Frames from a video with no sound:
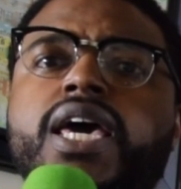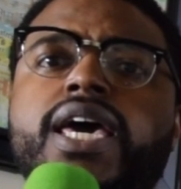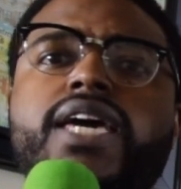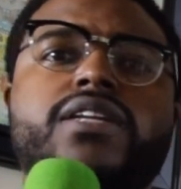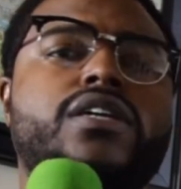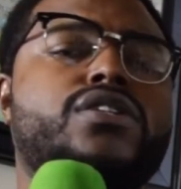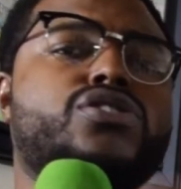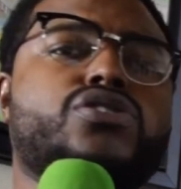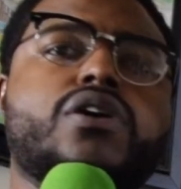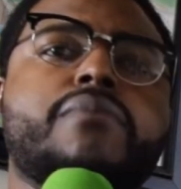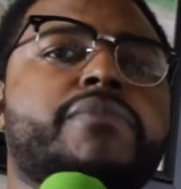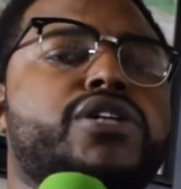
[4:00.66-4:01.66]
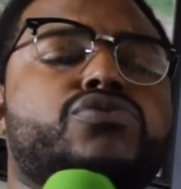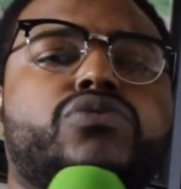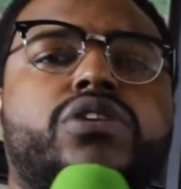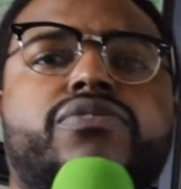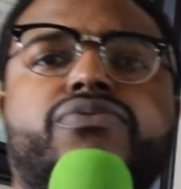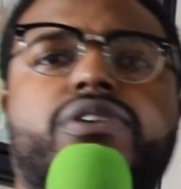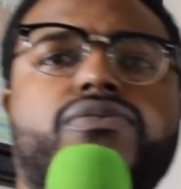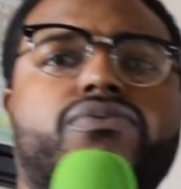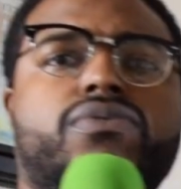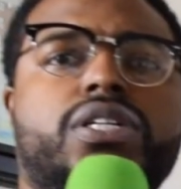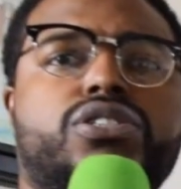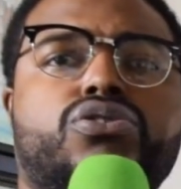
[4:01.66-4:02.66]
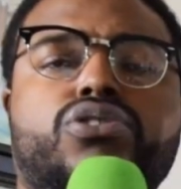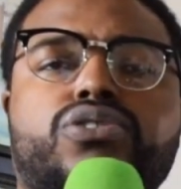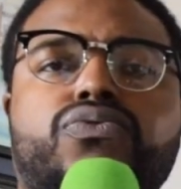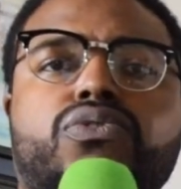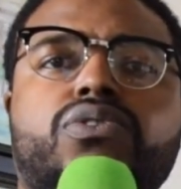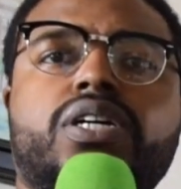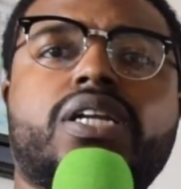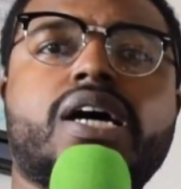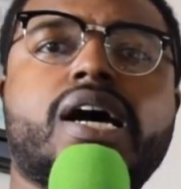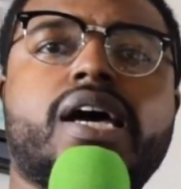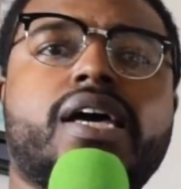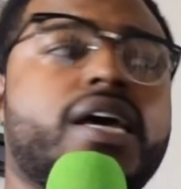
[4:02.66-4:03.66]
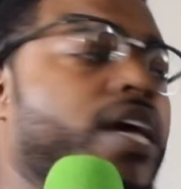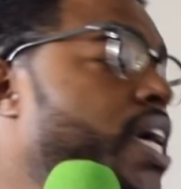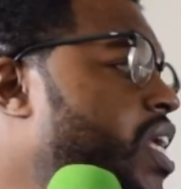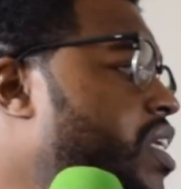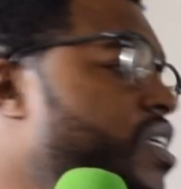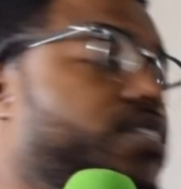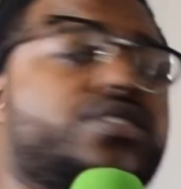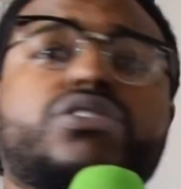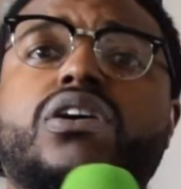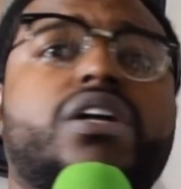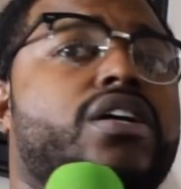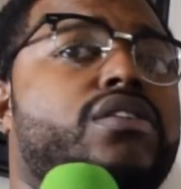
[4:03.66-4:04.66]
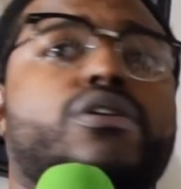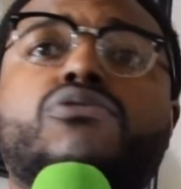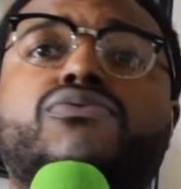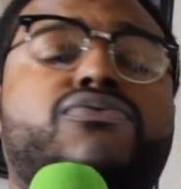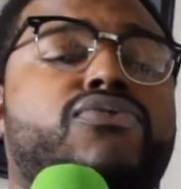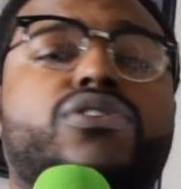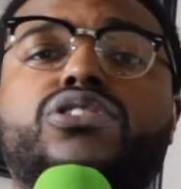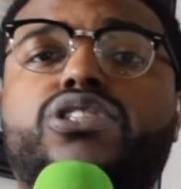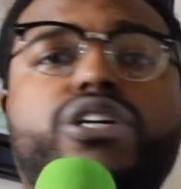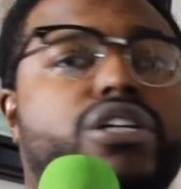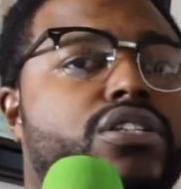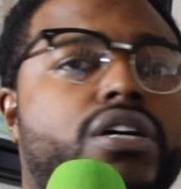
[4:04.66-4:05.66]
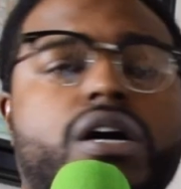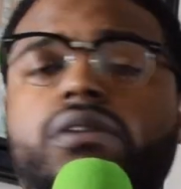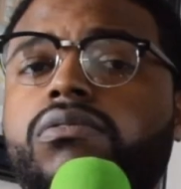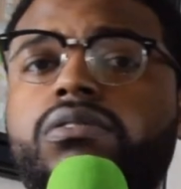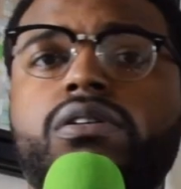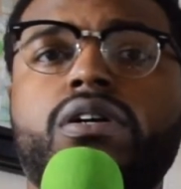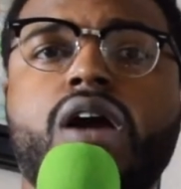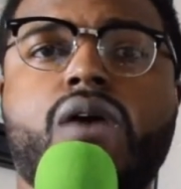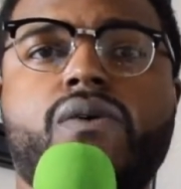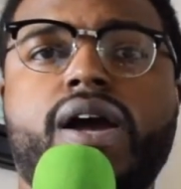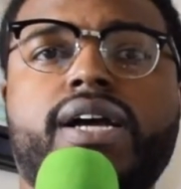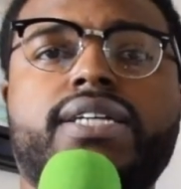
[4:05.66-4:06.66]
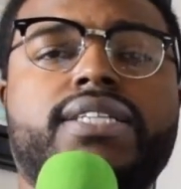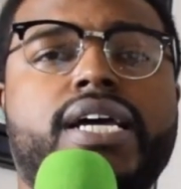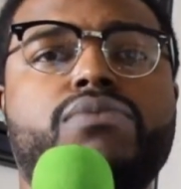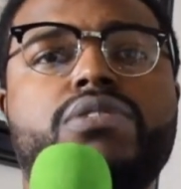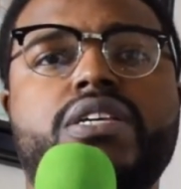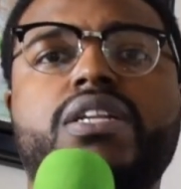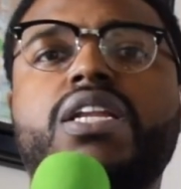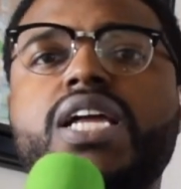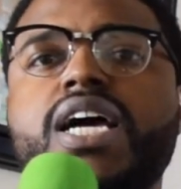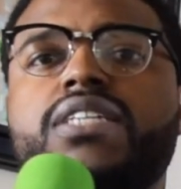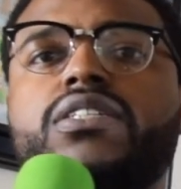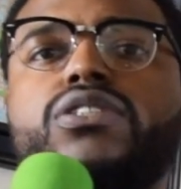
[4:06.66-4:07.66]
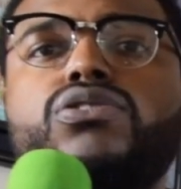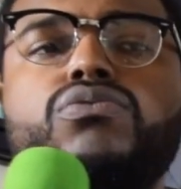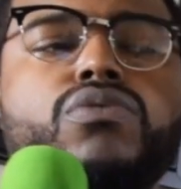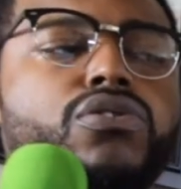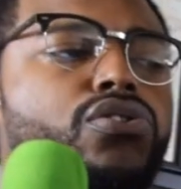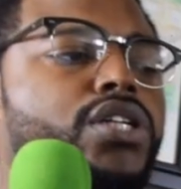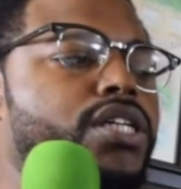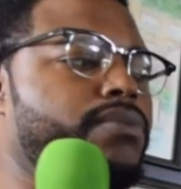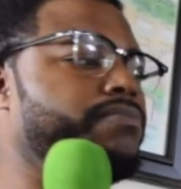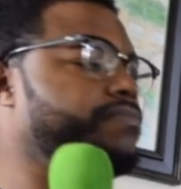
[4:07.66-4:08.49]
It didn't start May 25th when George Floyd died. This started over 400 years ago. All right, because like we said in the last issue, wrote a clip.